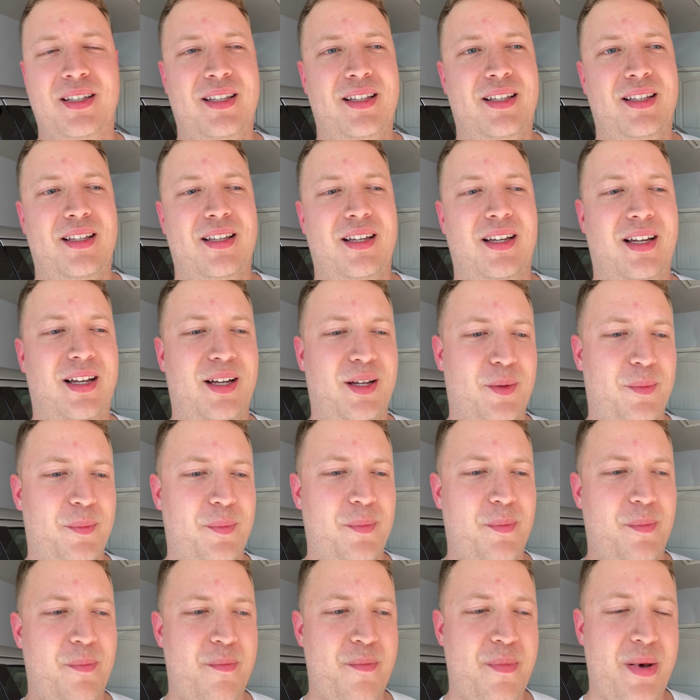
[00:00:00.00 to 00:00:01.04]

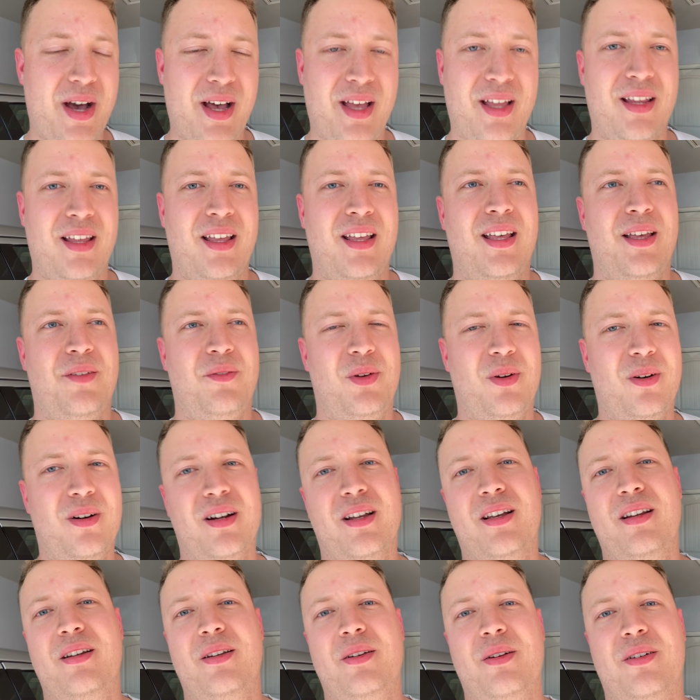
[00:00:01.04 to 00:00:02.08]
But if you are going
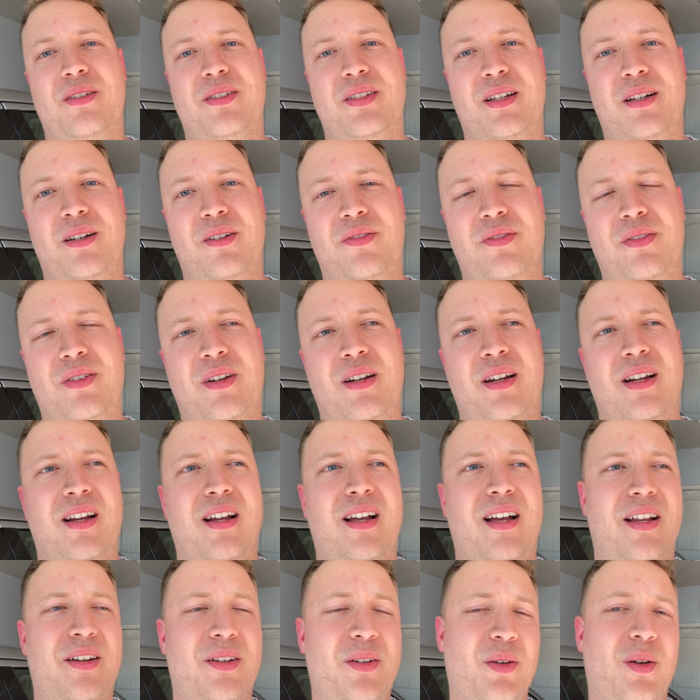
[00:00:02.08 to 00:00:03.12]
to do it yourself,
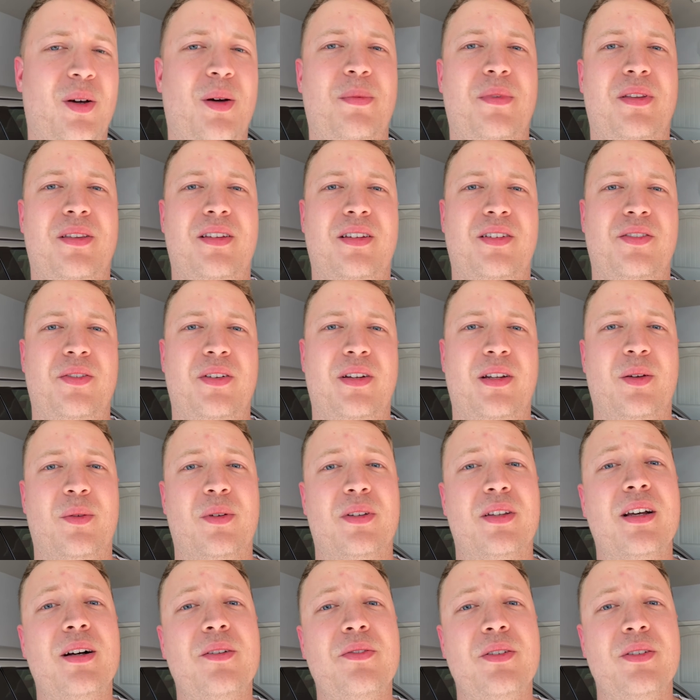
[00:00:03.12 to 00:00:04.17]
I do hope that this video was
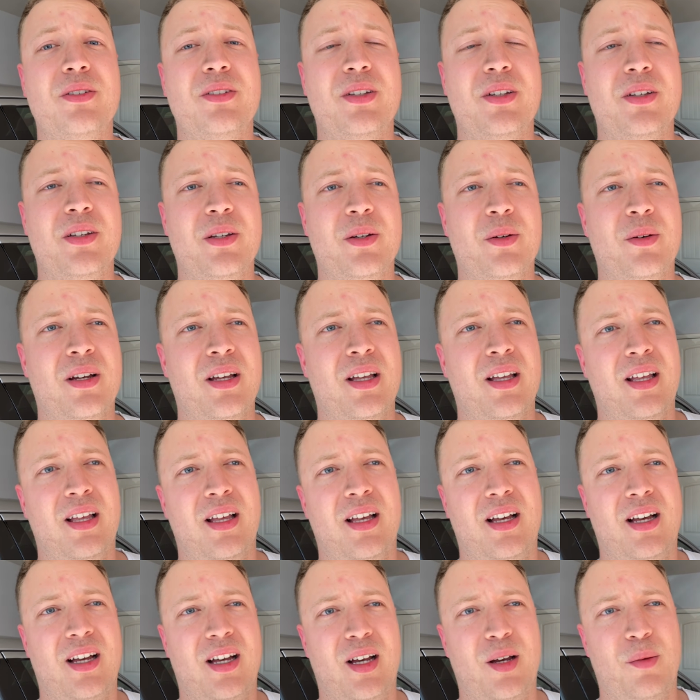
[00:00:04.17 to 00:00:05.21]
helpful to you.
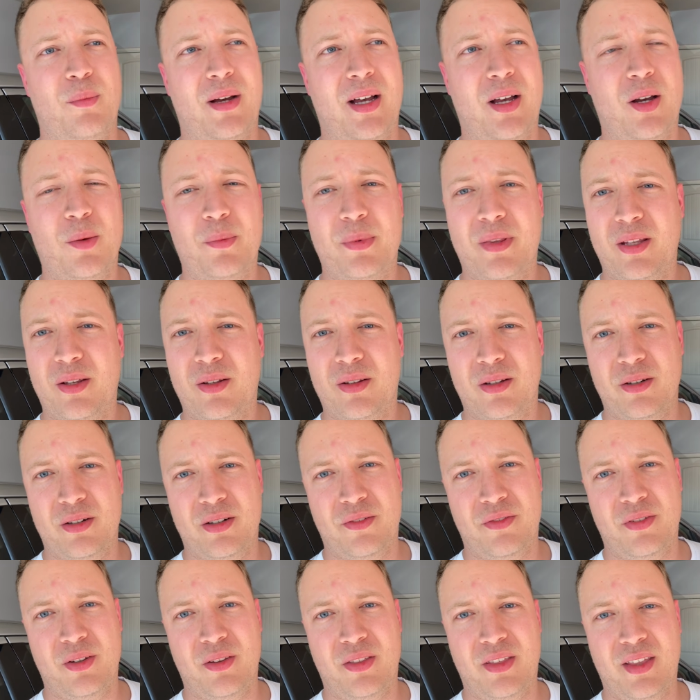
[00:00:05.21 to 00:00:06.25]
I hope that you learned a
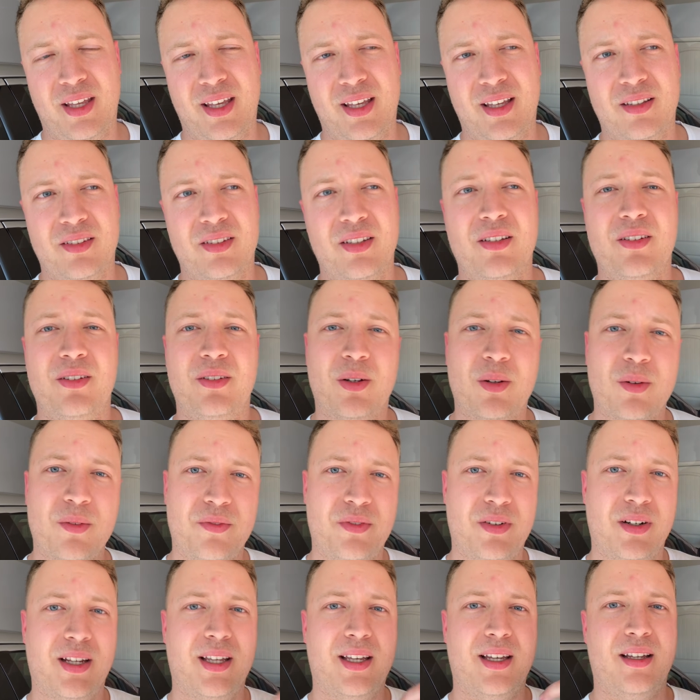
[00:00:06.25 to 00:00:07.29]
few things. Don't
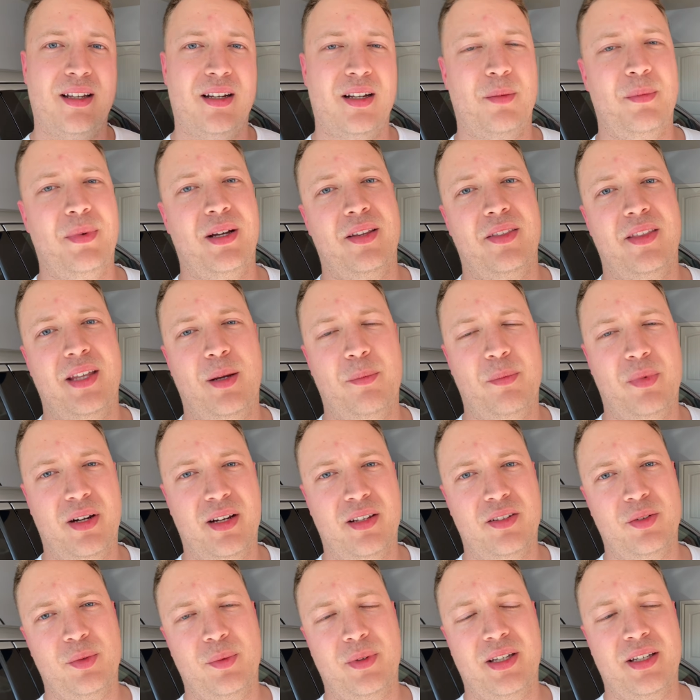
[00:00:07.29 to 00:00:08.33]
forget about that brake
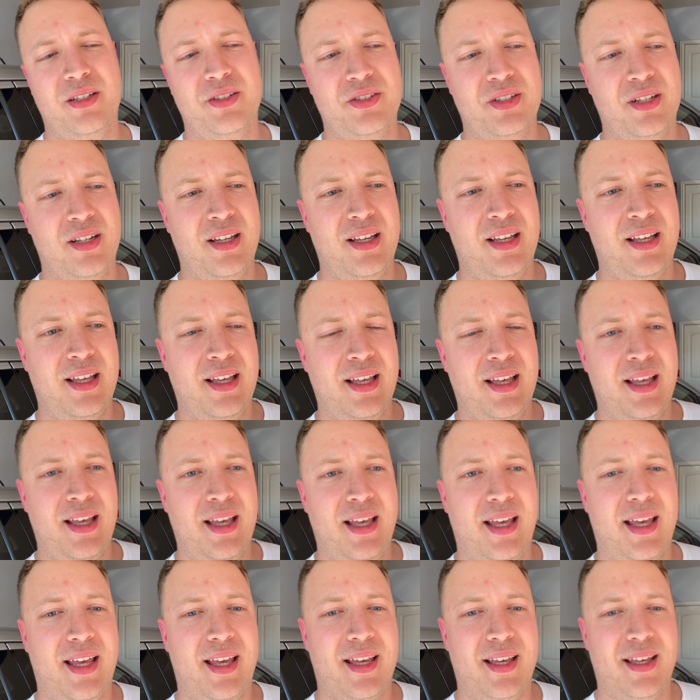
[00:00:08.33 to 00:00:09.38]
switch.
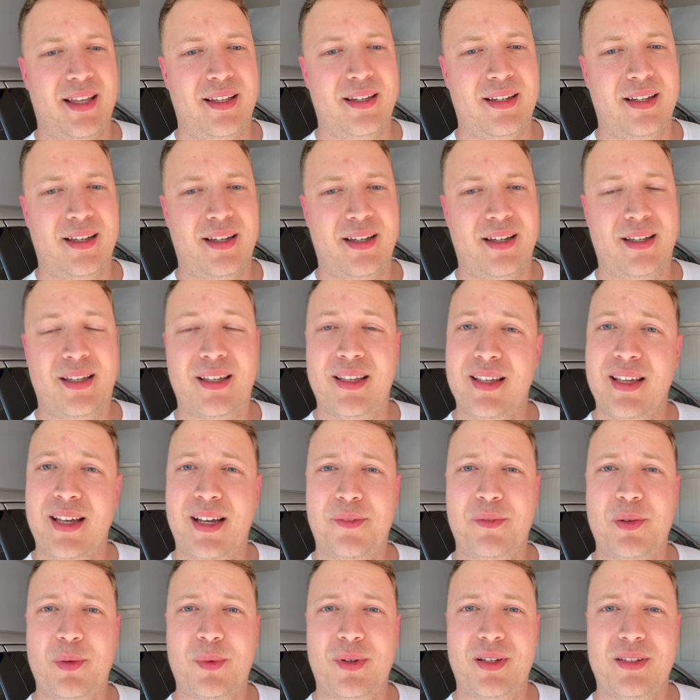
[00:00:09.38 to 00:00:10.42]
And yeah, if
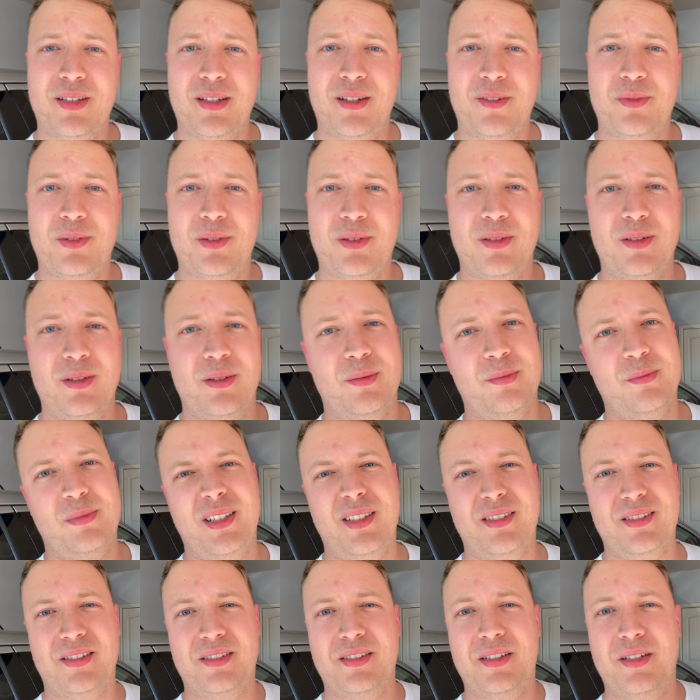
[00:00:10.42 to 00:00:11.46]
it was helpful, please
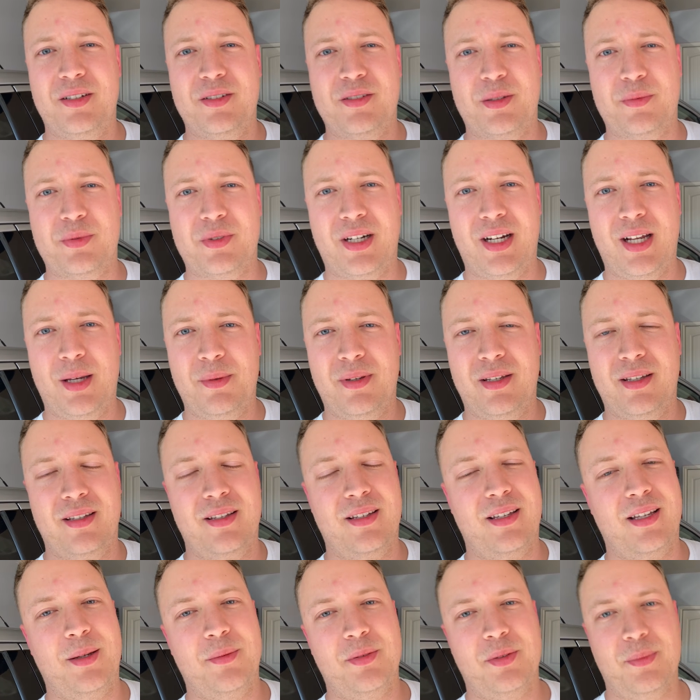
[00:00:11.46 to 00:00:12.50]
consider subscribing. It
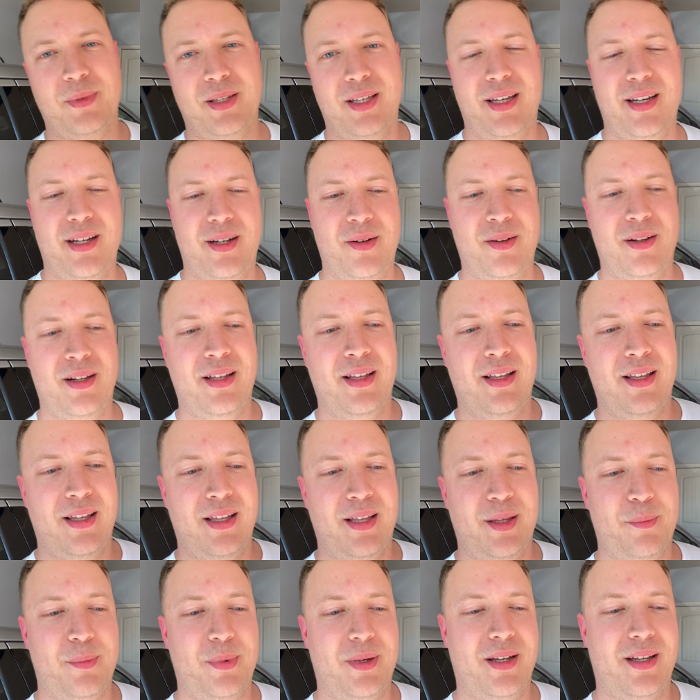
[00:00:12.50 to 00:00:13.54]
helps me out.
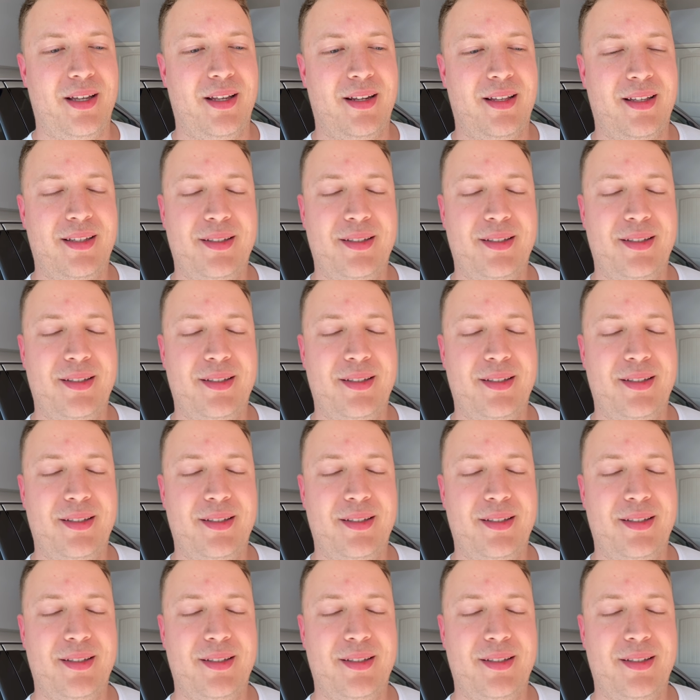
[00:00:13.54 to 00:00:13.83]
But